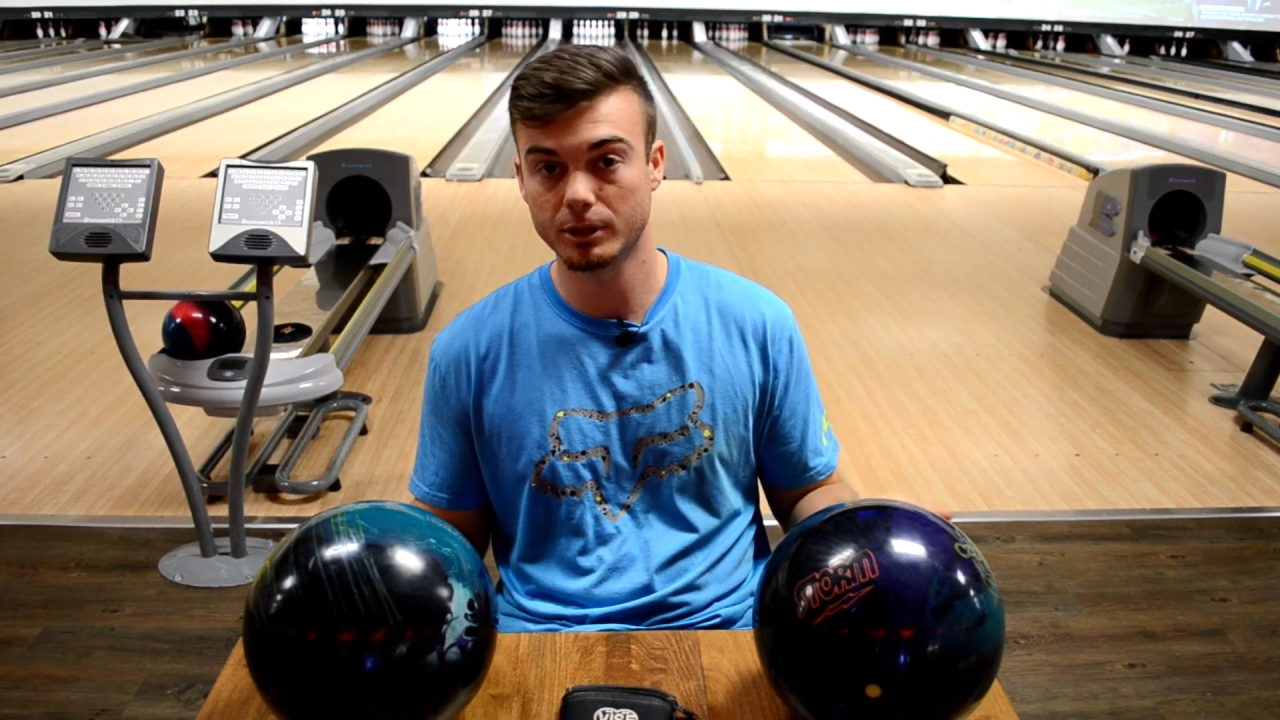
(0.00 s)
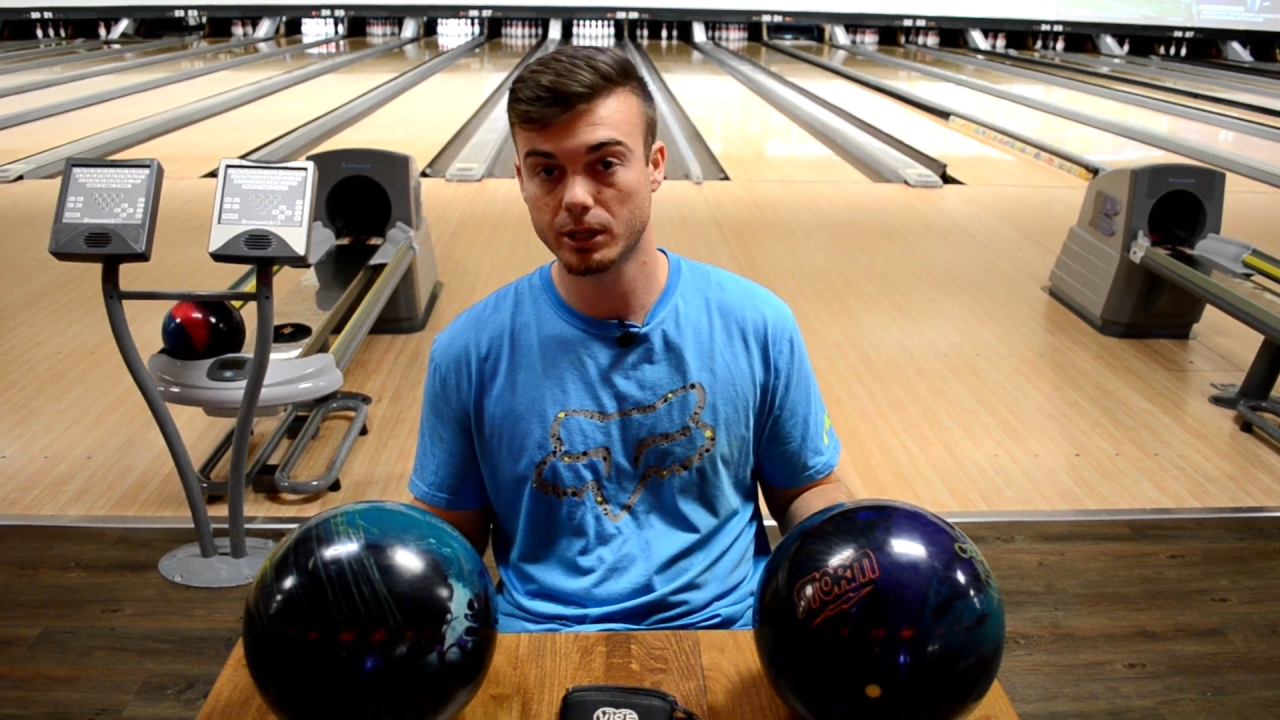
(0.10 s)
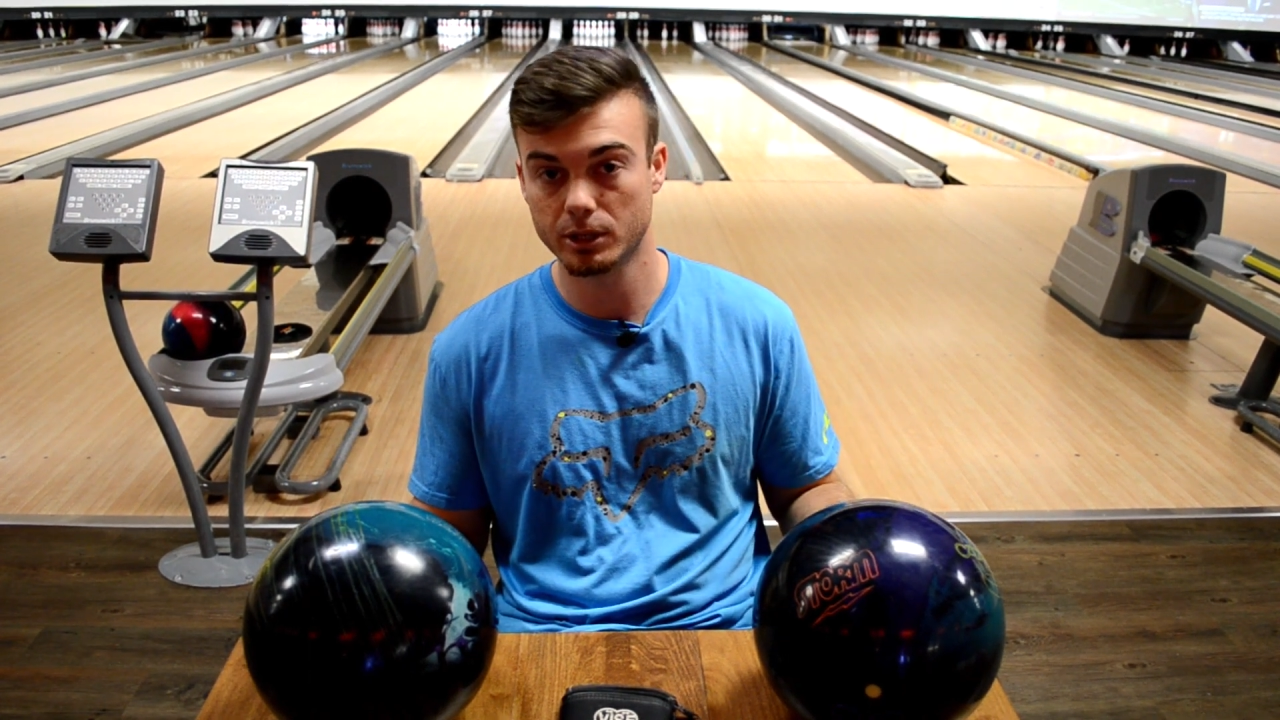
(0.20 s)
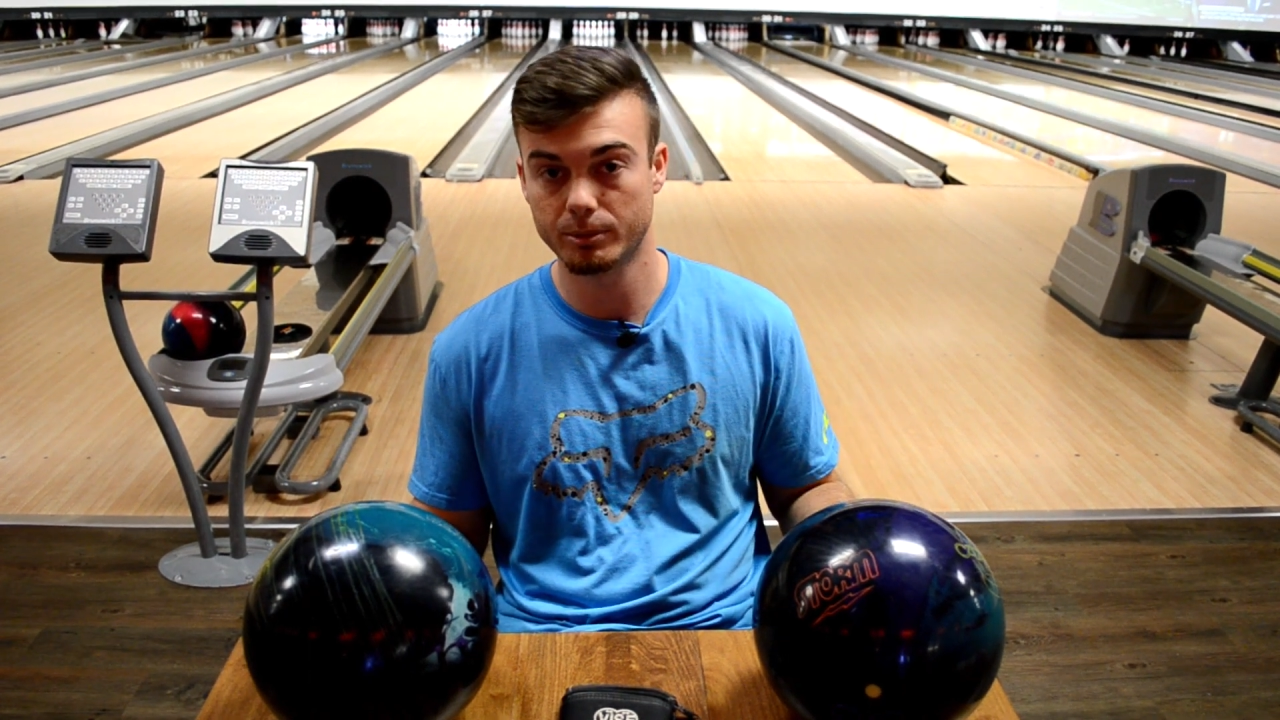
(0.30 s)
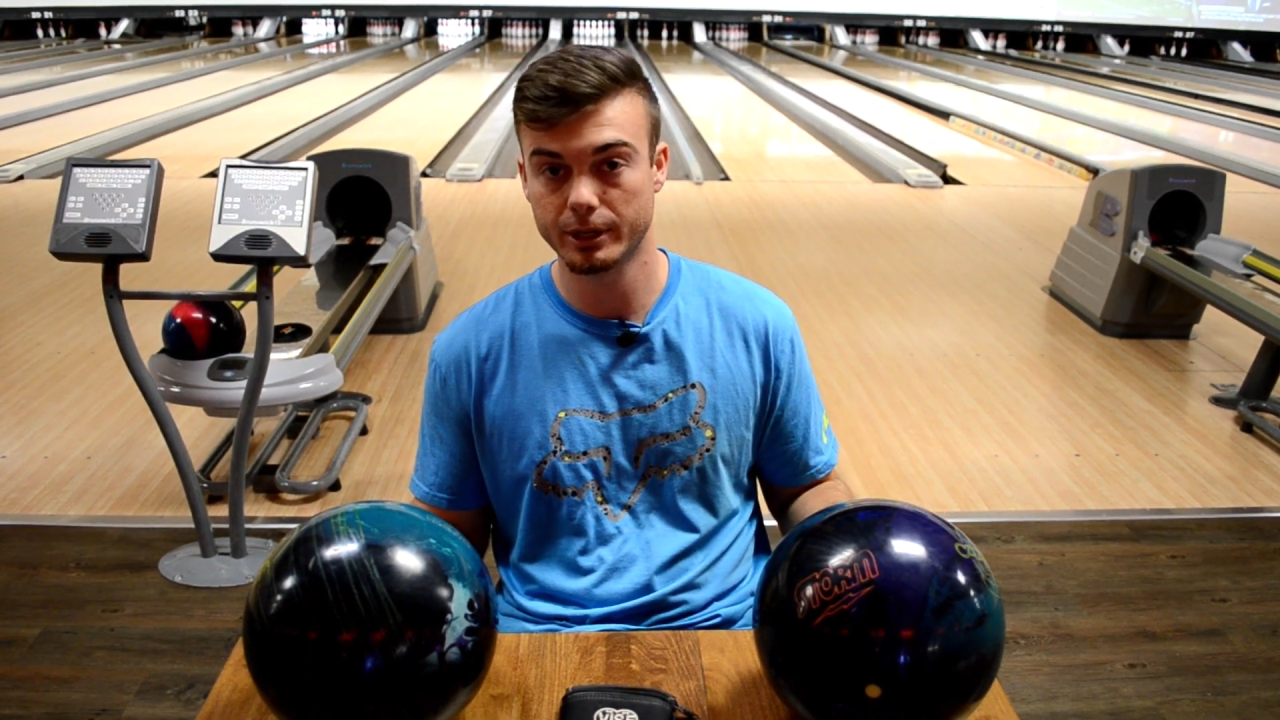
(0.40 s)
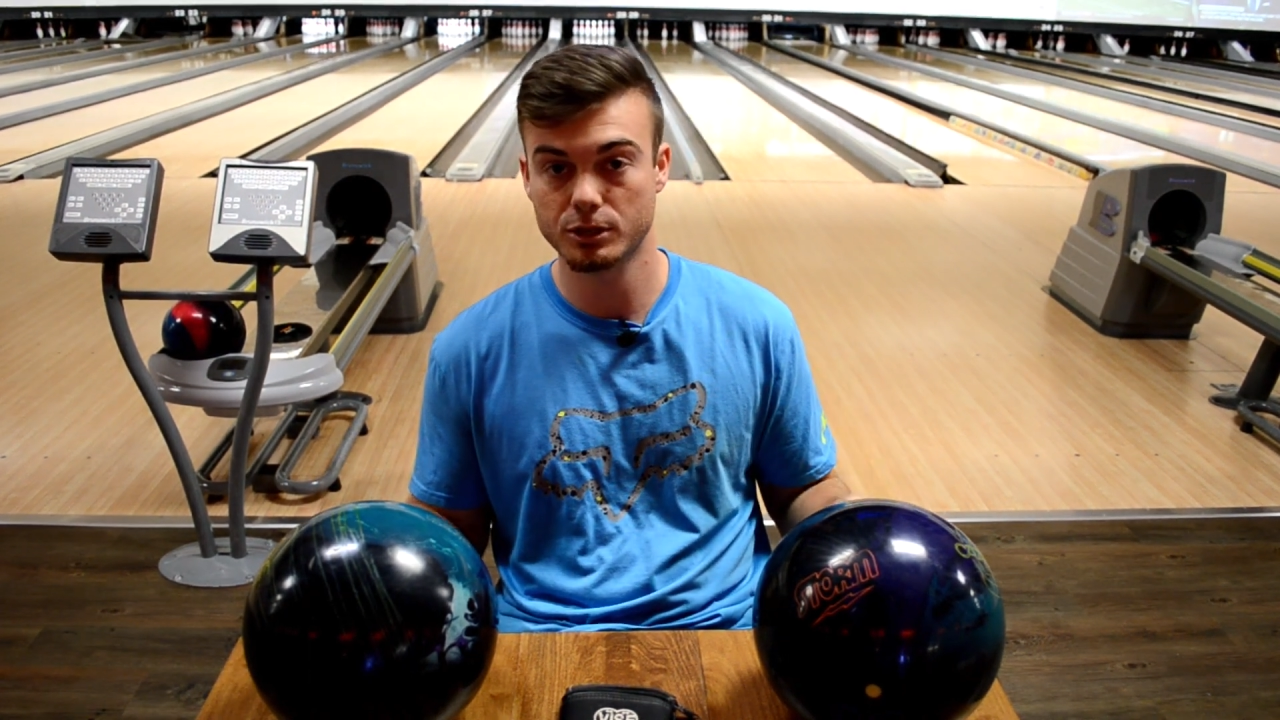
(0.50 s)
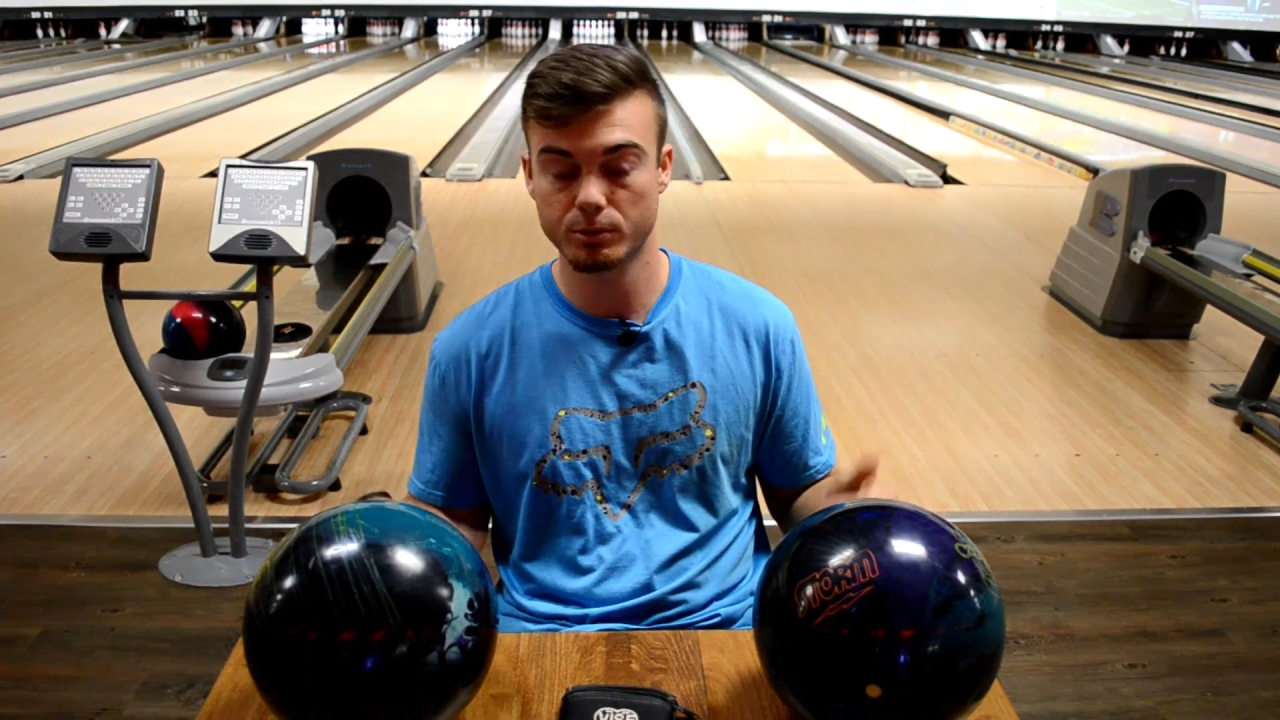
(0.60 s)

below the bridge,